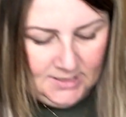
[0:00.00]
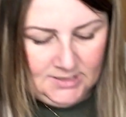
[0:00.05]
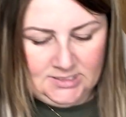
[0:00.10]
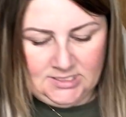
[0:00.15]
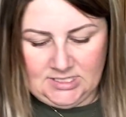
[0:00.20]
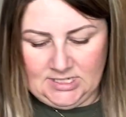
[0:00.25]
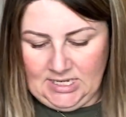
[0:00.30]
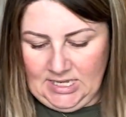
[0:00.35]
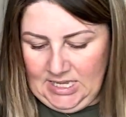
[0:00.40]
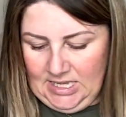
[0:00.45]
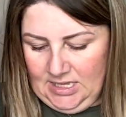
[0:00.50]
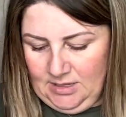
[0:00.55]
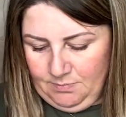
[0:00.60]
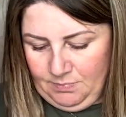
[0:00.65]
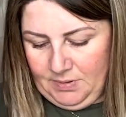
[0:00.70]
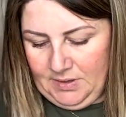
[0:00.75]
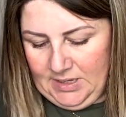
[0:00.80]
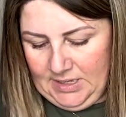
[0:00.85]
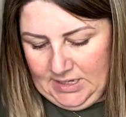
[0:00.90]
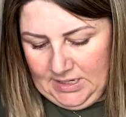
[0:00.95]
to
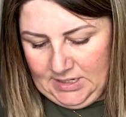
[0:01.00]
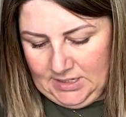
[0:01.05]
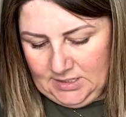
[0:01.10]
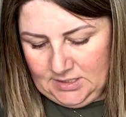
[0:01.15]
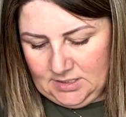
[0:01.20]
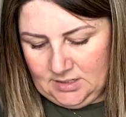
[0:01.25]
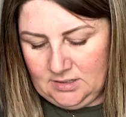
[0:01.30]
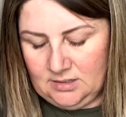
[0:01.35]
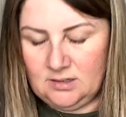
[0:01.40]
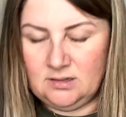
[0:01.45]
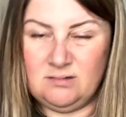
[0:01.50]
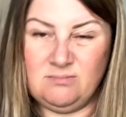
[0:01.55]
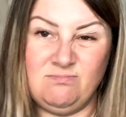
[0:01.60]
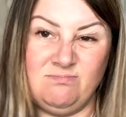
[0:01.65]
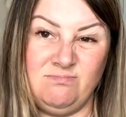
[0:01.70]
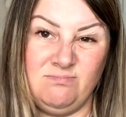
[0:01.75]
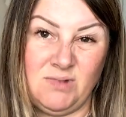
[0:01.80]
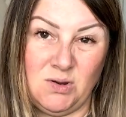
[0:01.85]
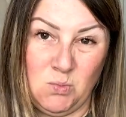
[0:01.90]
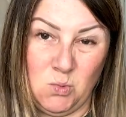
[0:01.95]
keep in
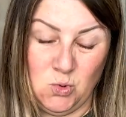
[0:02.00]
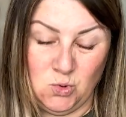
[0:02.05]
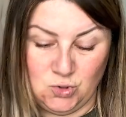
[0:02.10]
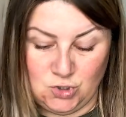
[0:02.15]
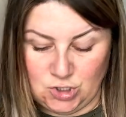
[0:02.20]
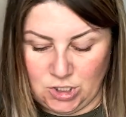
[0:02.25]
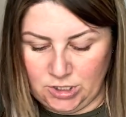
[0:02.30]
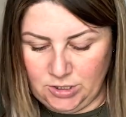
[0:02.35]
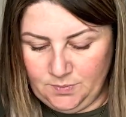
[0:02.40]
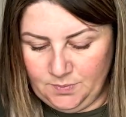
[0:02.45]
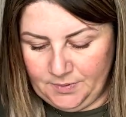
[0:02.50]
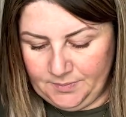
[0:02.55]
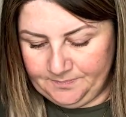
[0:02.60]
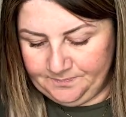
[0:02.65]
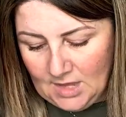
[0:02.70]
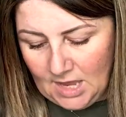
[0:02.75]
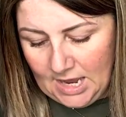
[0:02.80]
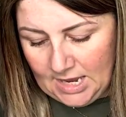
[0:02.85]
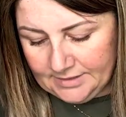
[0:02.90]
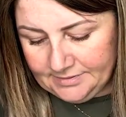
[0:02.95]
my wardrobe.
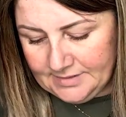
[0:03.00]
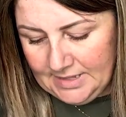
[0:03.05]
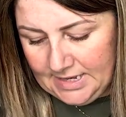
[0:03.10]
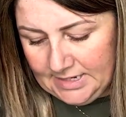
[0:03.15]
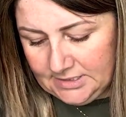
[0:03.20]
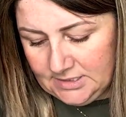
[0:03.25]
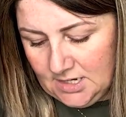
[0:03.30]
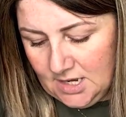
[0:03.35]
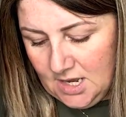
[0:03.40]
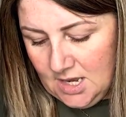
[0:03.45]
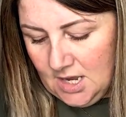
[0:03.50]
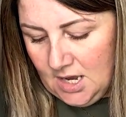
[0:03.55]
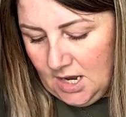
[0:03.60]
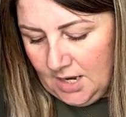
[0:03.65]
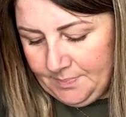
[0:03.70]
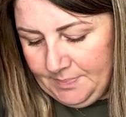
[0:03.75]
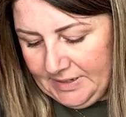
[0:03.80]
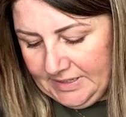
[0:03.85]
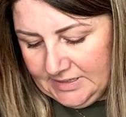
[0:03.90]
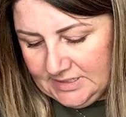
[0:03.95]
And then
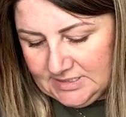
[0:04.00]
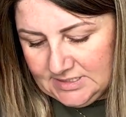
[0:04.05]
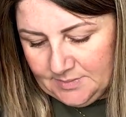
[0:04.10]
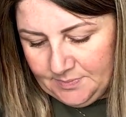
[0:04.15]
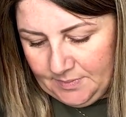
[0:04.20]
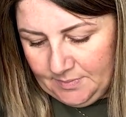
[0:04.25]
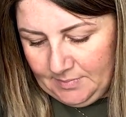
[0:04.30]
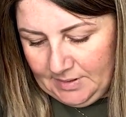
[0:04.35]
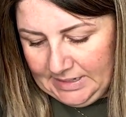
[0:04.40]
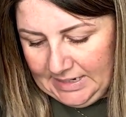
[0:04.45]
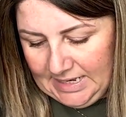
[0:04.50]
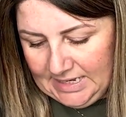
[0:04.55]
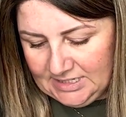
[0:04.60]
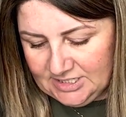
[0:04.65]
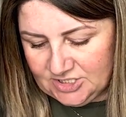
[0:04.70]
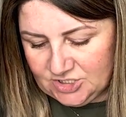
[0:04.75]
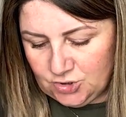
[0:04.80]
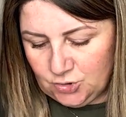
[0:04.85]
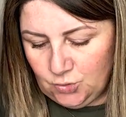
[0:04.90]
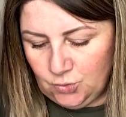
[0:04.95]
I picked this up in my
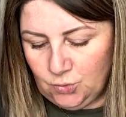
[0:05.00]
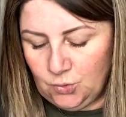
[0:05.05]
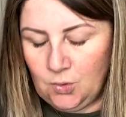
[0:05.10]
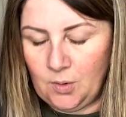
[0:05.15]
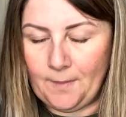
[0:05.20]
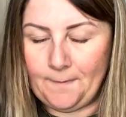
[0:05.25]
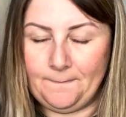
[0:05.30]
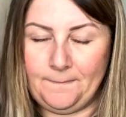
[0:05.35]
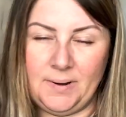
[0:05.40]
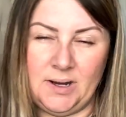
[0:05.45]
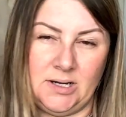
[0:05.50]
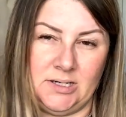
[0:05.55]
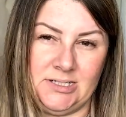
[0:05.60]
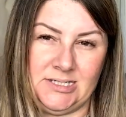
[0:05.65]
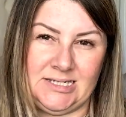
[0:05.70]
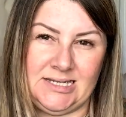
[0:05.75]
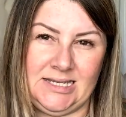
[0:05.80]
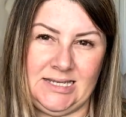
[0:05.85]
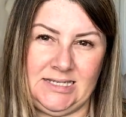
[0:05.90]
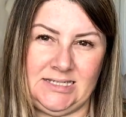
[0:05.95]
last haul,
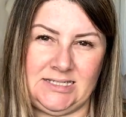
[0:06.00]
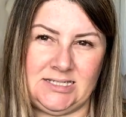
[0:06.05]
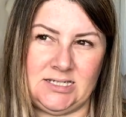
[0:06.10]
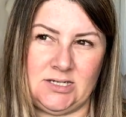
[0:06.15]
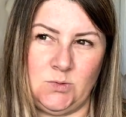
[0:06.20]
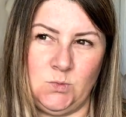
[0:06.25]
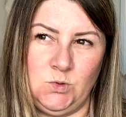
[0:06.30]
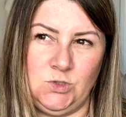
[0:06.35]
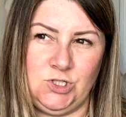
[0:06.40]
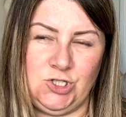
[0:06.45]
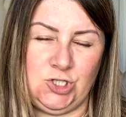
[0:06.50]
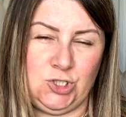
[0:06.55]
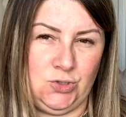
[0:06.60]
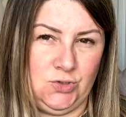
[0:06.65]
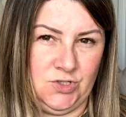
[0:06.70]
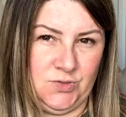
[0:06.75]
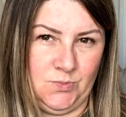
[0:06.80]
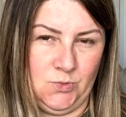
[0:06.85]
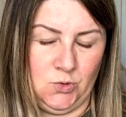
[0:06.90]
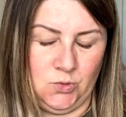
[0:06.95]
but it was too
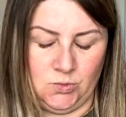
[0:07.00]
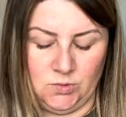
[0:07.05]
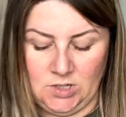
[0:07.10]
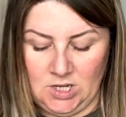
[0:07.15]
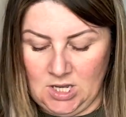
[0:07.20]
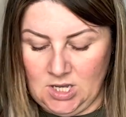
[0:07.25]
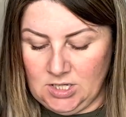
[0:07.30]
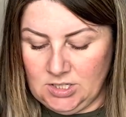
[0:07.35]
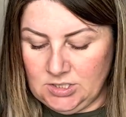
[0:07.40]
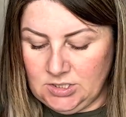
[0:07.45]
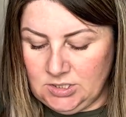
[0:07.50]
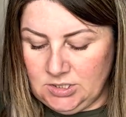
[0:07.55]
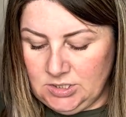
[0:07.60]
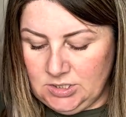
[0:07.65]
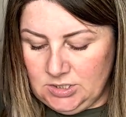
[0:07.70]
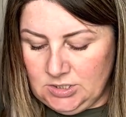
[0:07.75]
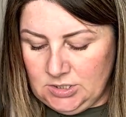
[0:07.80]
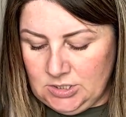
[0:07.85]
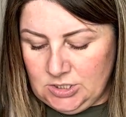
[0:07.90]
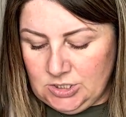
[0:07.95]
small.
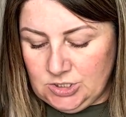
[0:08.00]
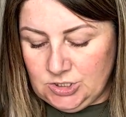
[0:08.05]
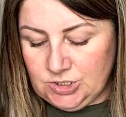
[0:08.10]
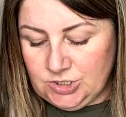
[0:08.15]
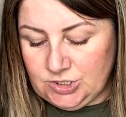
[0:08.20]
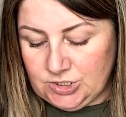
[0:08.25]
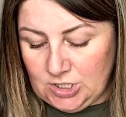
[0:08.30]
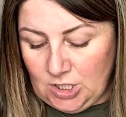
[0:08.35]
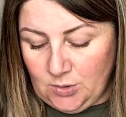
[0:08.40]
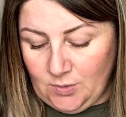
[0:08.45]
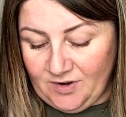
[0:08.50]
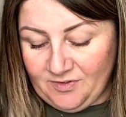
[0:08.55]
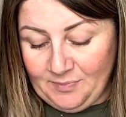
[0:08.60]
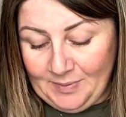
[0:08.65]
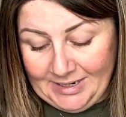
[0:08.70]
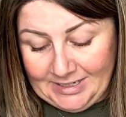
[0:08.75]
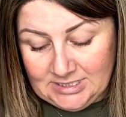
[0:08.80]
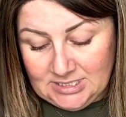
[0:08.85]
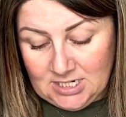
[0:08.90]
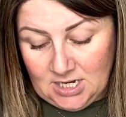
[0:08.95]
So I've
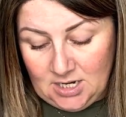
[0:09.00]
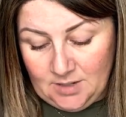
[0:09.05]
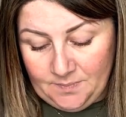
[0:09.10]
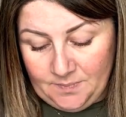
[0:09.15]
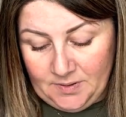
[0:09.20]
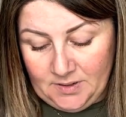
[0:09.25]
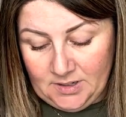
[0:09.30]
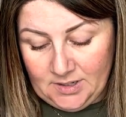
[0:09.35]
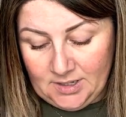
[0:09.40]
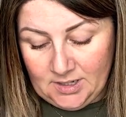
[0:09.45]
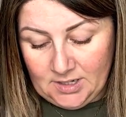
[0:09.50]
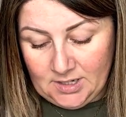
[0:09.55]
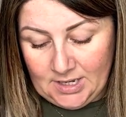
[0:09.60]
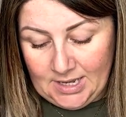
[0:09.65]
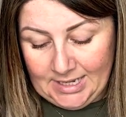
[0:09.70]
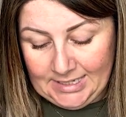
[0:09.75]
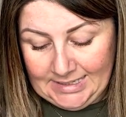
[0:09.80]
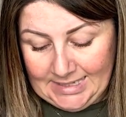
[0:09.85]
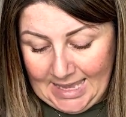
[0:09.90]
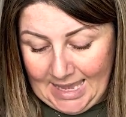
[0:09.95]
picked up
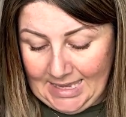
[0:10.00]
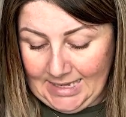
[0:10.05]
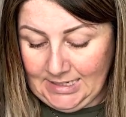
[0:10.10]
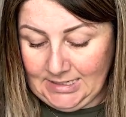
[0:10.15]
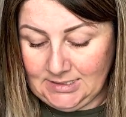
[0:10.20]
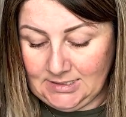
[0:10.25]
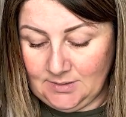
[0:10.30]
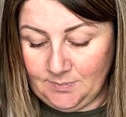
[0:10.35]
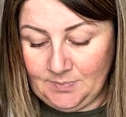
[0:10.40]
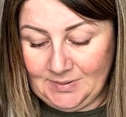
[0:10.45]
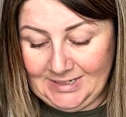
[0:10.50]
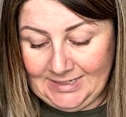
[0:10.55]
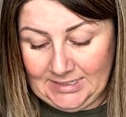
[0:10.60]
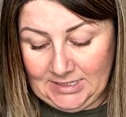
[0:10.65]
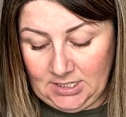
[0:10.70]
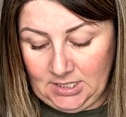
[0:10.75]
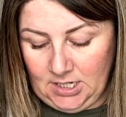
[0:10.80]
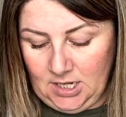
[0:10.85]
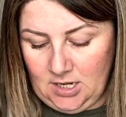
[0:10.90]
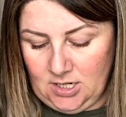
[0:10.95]
again, but in
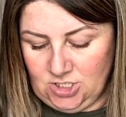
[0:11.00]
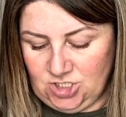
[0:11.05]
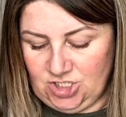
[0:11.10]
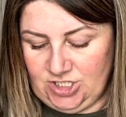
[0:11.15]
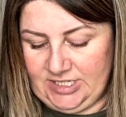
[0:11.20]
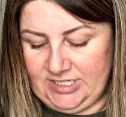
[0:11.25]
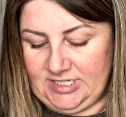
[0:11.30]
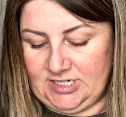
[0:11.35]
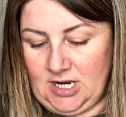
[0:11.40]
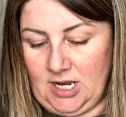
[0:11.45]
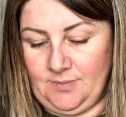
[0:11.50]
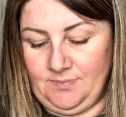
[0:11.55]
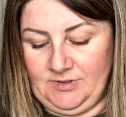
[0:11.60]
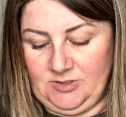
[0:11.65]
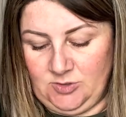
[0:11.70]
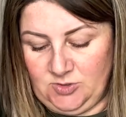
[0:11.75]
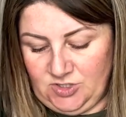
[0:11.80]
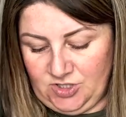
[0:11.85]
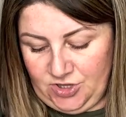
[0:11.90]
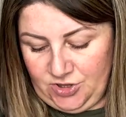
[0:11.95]
a large this time. This is